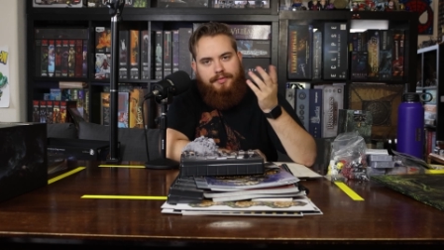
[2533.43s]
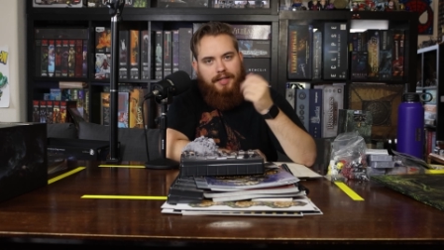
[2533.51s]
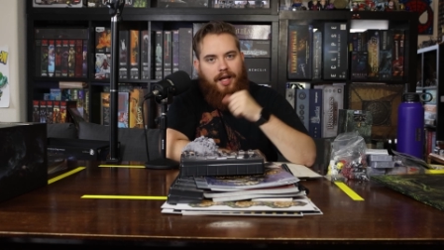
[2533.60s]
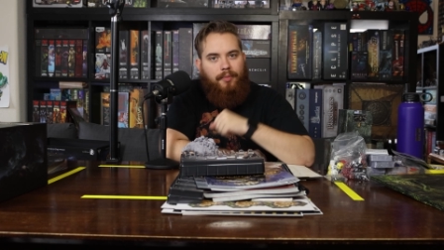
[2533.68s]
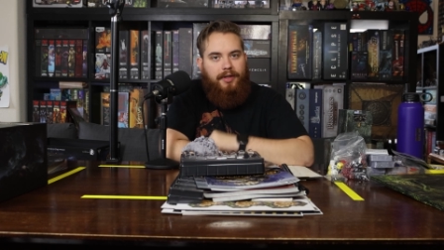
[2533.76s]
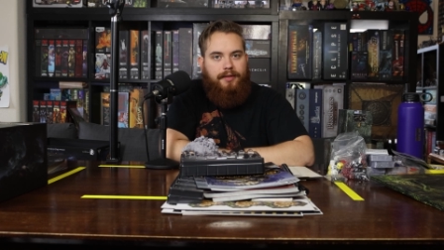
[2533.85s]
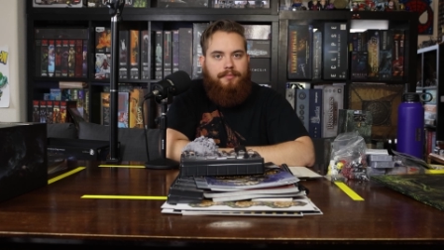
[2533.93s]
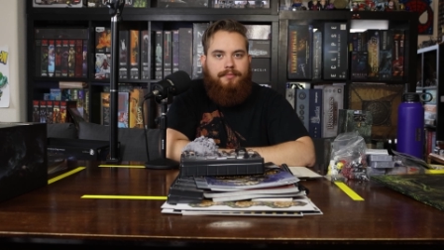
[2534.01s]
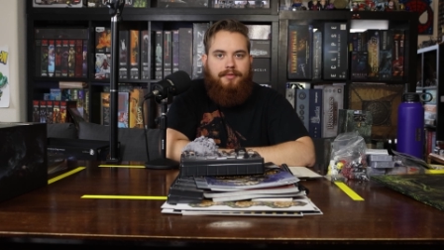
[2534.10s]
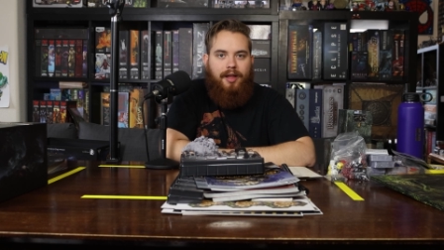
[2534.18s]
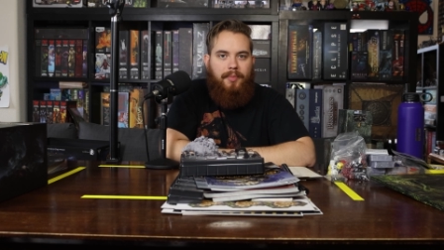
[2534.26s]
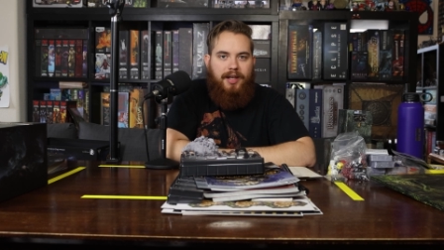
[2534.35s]
tell me,
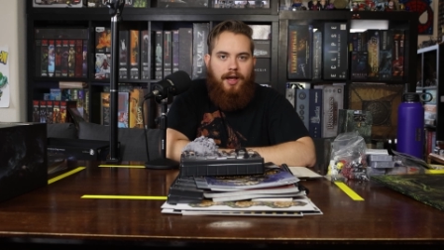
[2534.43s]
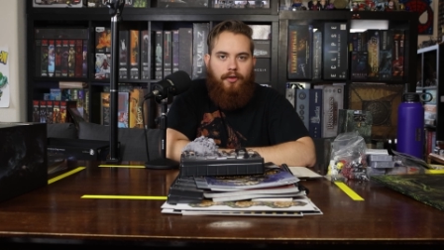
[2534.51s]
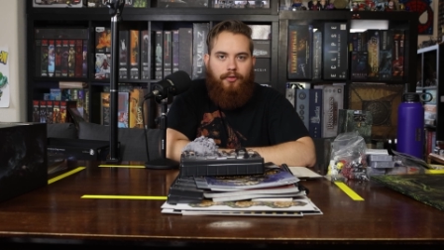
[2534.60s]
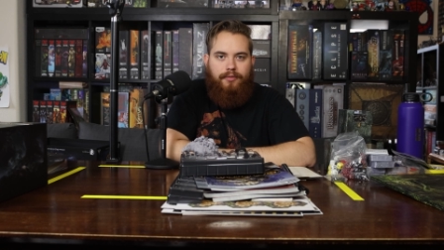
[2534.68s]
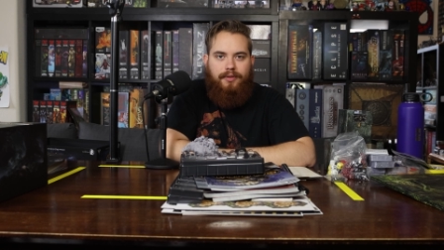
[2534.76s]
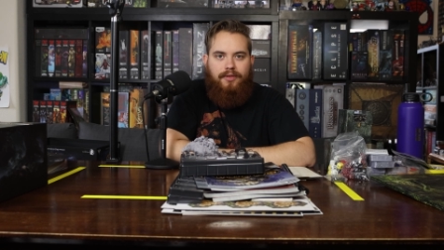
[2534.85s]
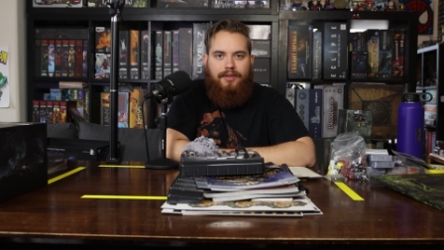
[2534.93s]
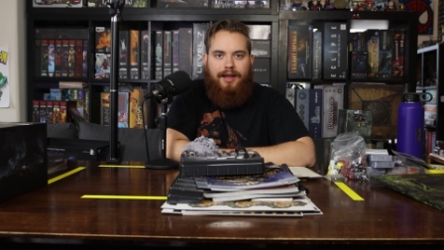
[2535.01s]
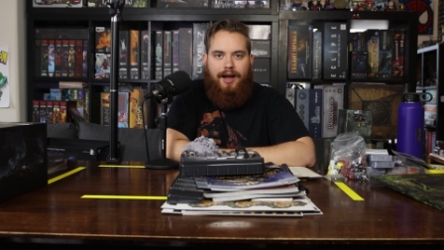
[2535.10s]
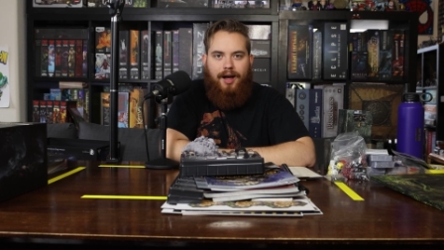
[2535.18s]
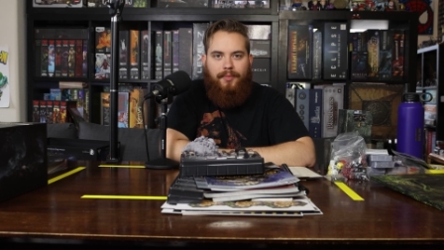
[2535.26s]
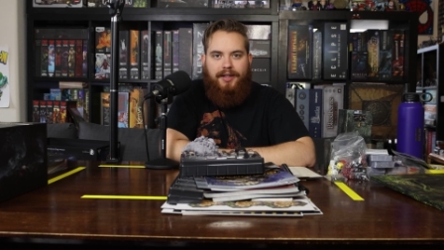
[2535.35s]
let me know in the
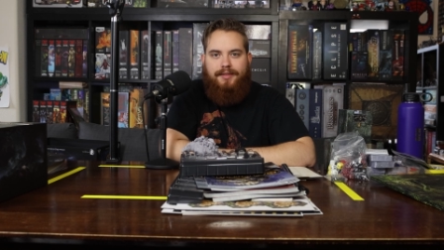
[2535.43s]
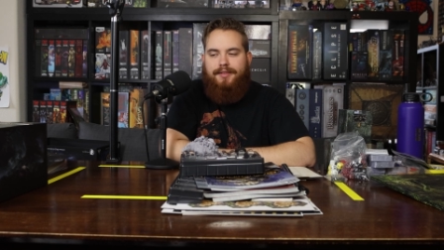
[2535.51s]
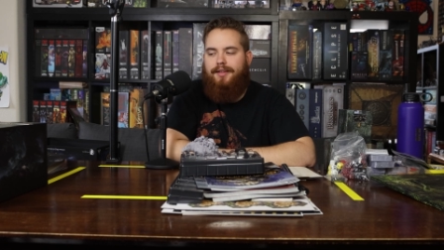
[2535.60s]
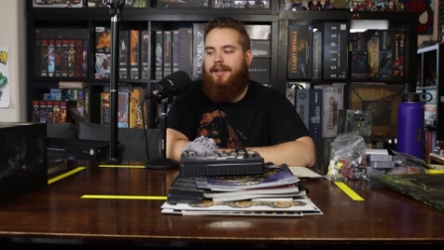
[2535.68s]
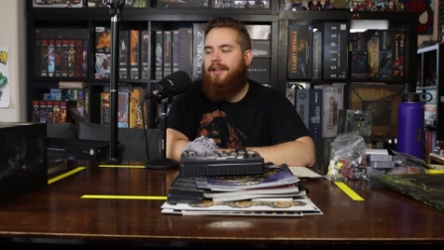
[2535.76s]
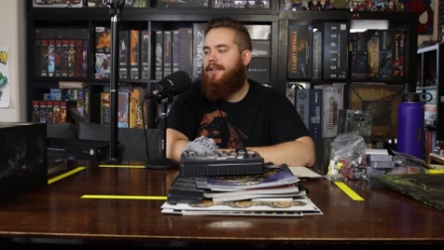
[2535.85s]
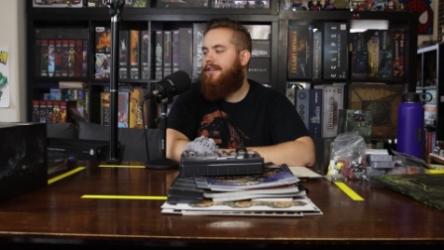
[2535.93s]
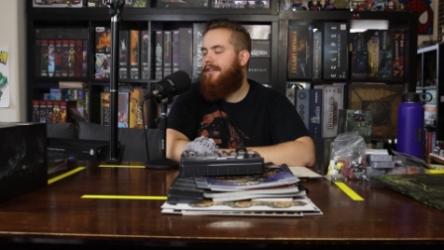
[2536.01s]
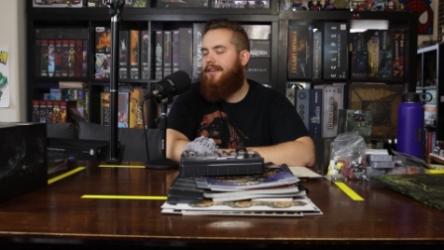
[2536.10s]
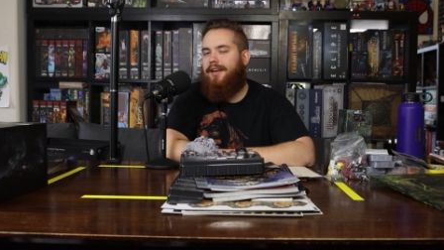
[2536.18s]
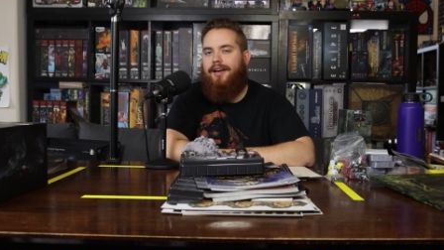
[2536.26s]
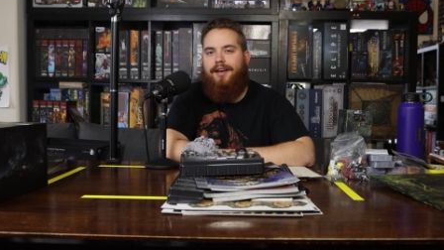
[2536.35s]
comments. Like,
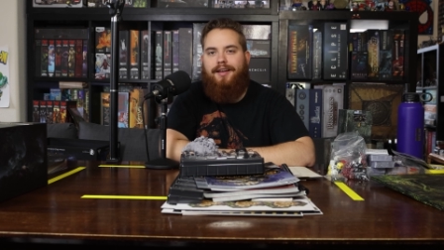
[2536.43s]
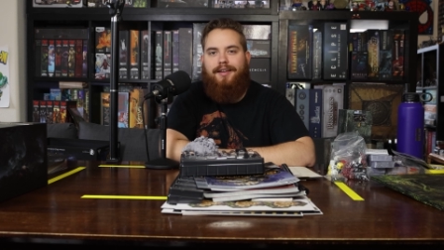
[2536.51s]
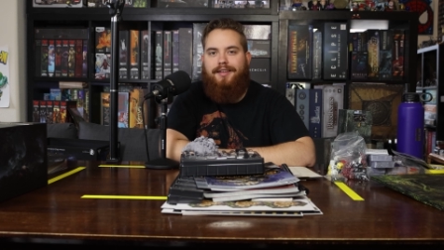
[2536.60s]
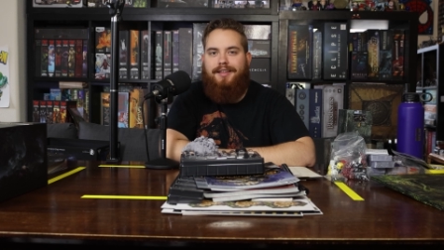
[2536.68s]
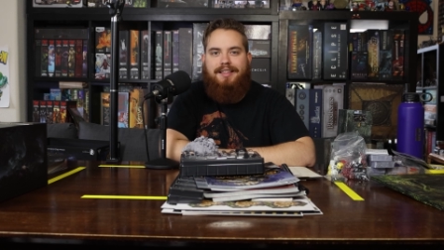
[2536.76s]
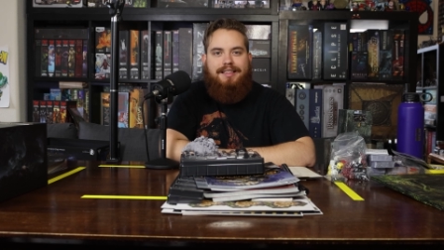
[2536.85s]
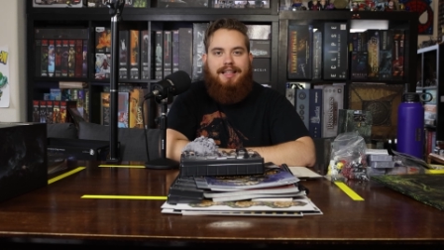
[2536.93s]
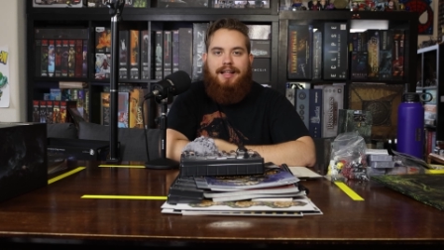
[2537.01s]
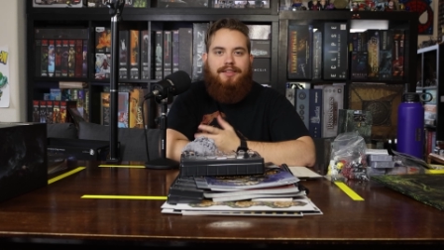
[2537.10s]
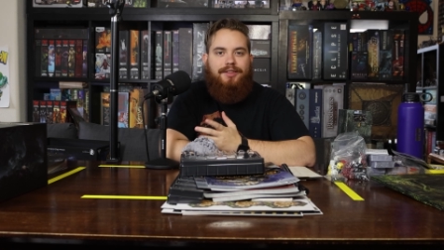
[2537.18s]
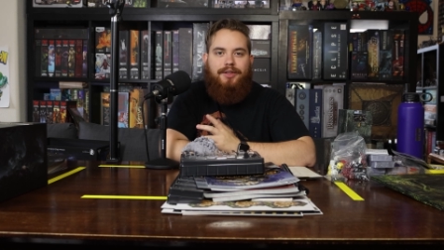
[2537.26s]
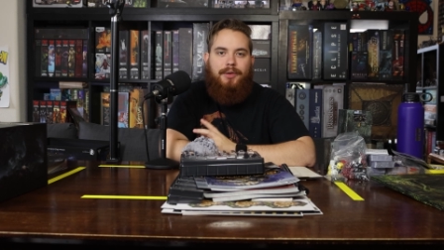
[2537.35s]
uh,
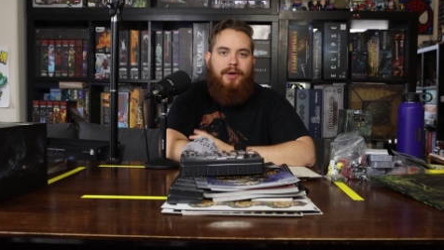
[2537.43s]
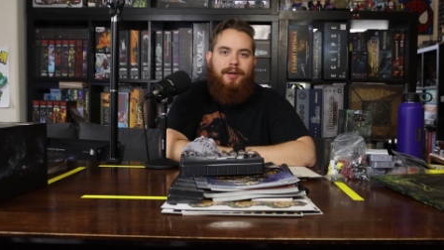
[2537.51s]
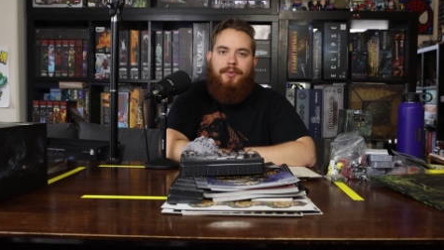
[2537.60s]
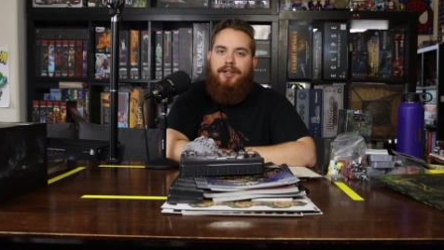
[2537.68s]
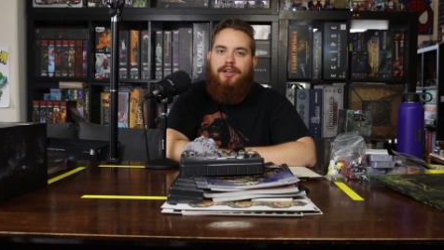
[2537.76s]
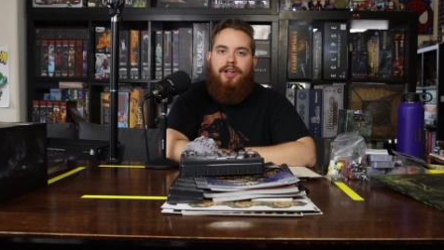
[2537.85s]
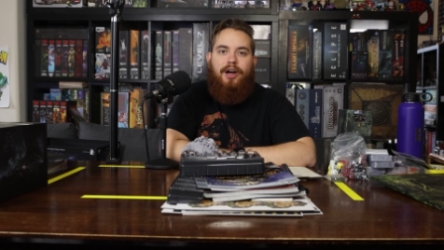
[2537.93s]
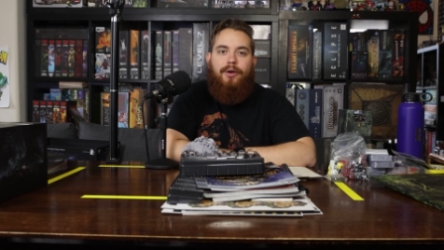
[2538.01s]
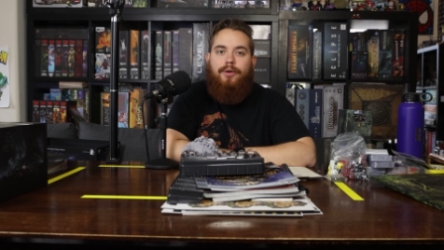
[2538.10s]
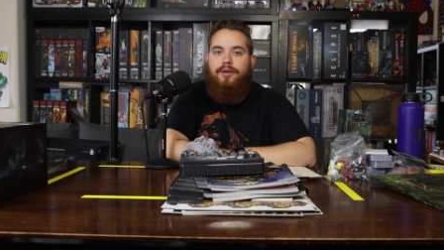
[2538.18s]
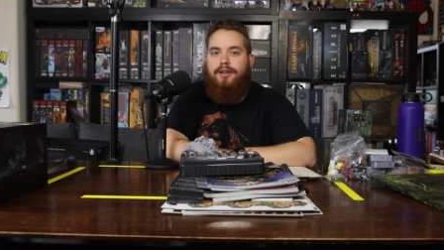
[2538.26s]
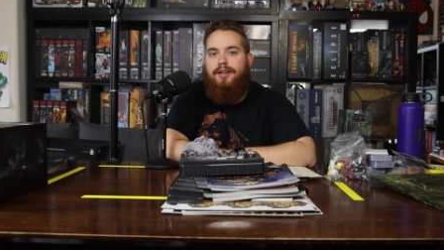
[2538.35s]
that's the only way I'm going to
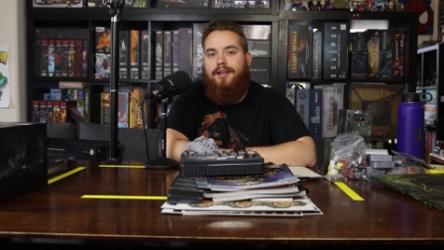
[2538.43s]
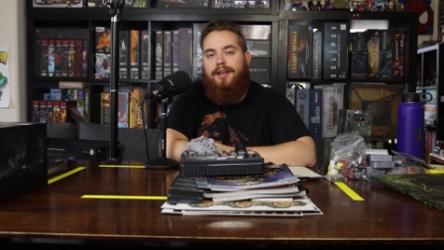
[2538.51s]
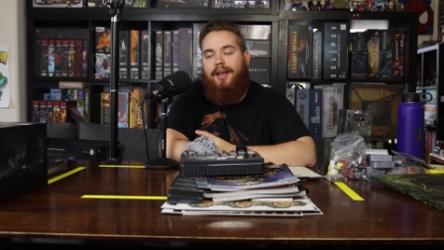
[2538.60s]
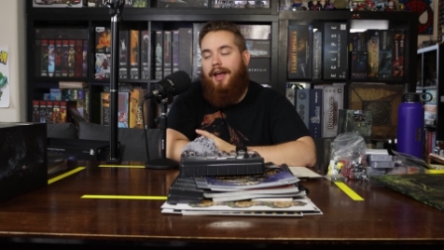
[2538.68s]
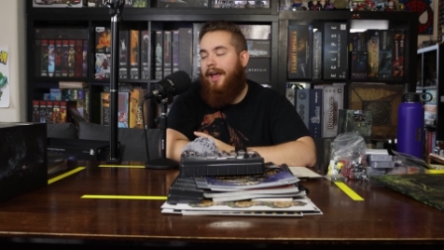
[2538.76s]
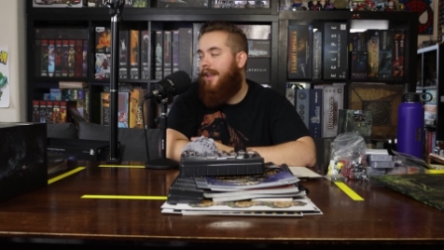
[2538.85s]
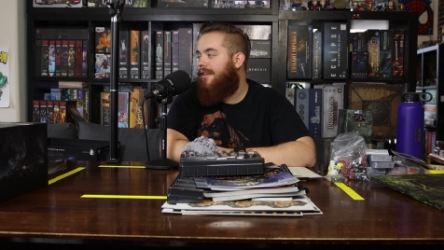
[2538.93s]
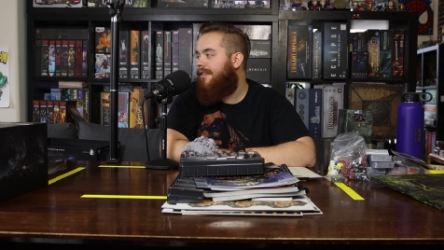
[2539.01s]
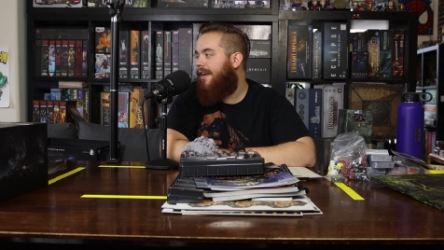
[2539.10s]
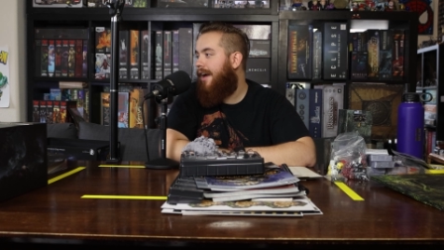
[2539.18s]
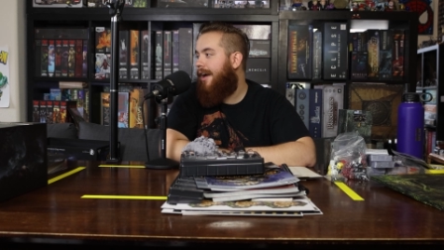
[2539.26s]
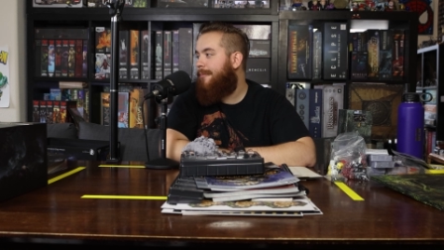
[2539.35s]
know.
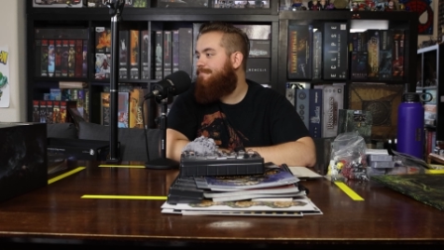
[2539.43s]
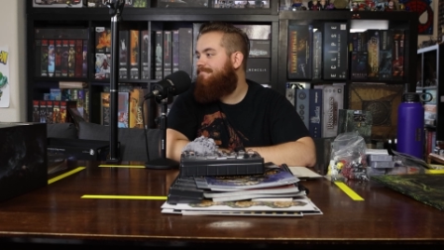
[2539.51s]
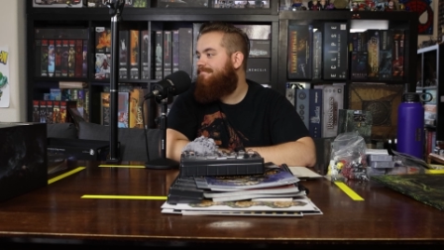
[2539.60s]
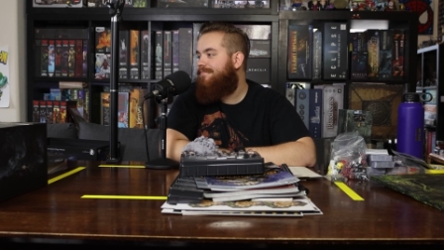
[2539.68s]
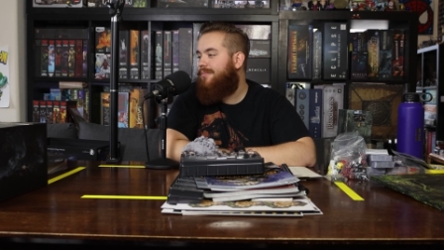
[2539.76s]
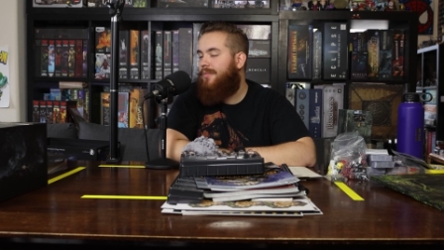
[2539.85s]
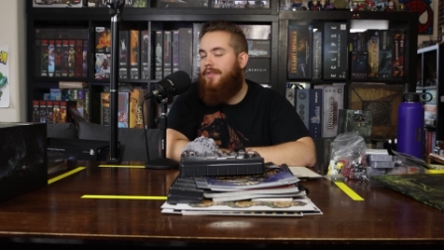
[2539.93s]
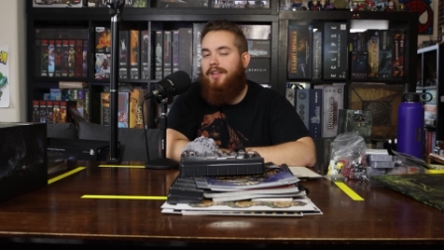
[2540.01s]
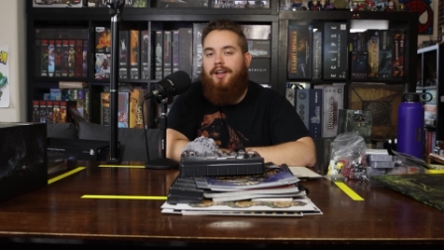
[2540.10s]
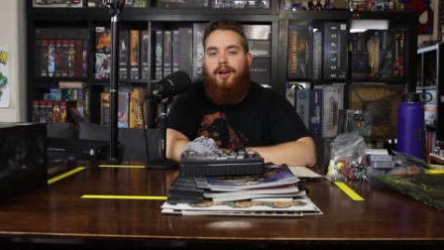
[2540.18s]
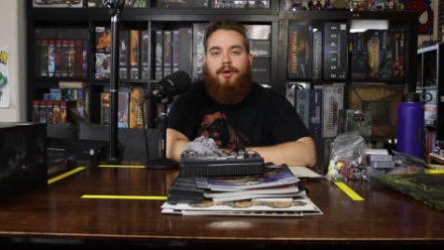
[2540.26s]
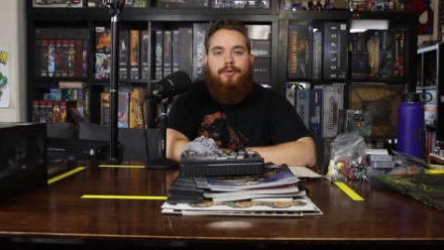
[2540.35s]
And, um,
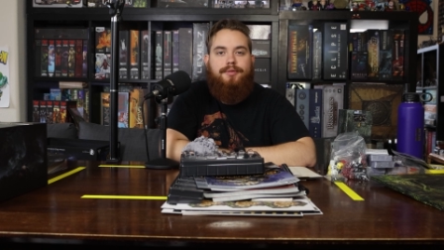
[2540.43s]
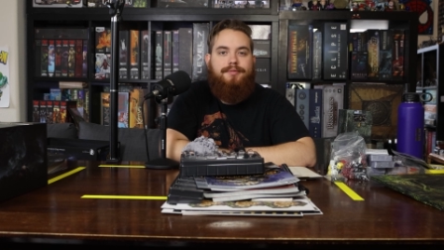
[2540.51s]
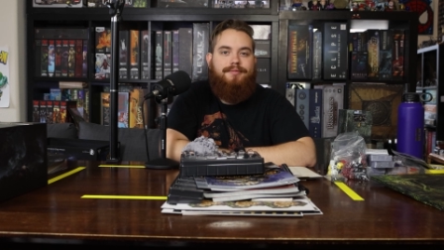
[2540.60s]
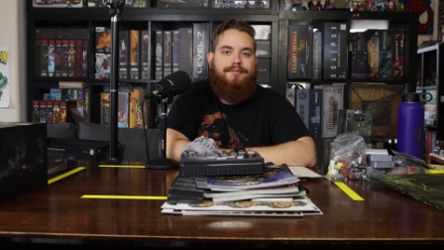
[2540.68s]
you know,